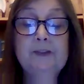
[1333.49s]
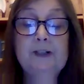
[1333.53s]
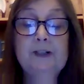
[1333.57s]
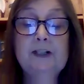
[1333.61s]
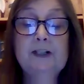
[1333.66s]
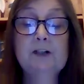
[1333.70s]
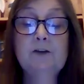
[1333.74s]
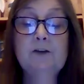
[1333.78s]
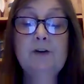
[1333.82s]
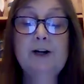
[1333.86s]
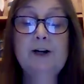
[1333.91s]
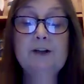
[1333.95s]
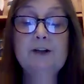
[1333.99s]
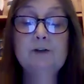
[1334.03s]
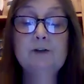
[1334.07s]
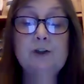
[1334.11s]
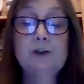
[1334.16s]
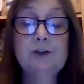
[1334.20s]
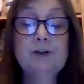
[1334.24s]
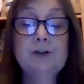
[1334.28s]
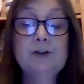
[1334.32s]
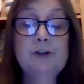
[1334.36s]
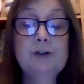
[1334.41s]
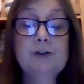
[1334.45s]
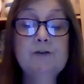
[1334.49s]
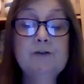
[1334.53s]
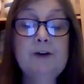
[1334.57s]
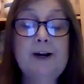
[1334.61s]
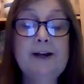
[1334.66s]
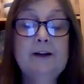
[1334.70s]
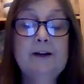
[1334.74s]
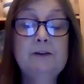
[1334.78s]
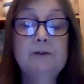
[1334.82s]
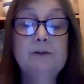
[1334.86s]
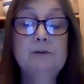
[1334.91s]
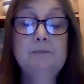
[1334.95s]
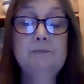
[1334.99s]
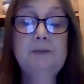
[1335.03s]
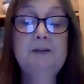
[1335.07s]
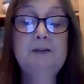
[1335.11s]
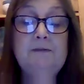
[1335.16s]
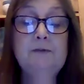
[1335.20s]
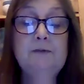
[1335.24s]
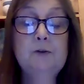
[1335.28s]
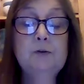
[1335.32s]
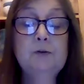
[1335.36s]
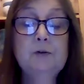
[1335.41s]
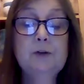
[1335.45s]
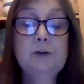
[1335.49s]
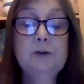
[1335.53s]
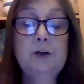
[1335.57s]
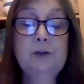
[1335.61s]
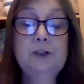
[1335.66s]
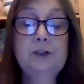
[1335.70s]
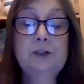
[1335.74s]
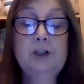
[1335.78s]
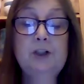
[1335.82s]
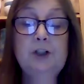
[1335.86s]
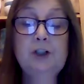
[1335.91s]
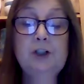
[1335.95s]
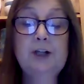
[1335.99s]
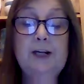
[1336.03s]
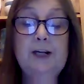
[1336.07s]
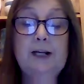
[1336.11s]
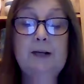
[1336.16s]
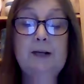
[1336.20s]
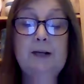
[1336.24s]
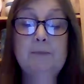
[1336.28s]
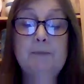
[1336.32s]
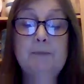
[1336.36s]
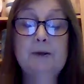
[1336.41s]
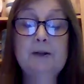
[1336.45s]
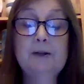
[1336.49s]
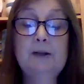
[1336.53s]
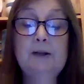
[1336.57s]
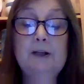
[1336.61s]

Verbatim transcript: It crouched on the ground before the hooded shape,